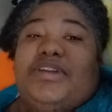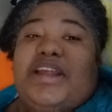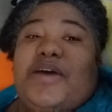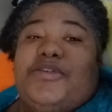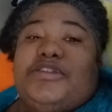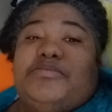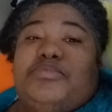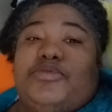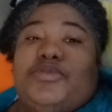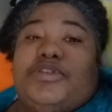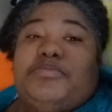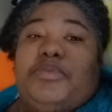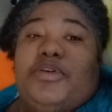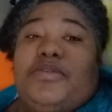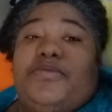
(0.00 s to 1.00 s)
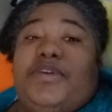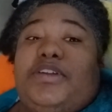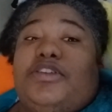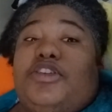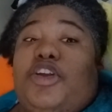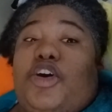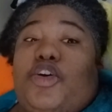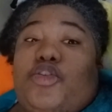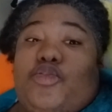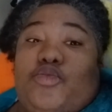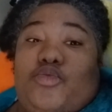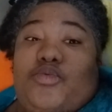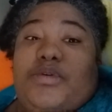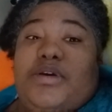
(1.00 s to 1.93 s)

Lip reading: Now, is Bruce perfect? No.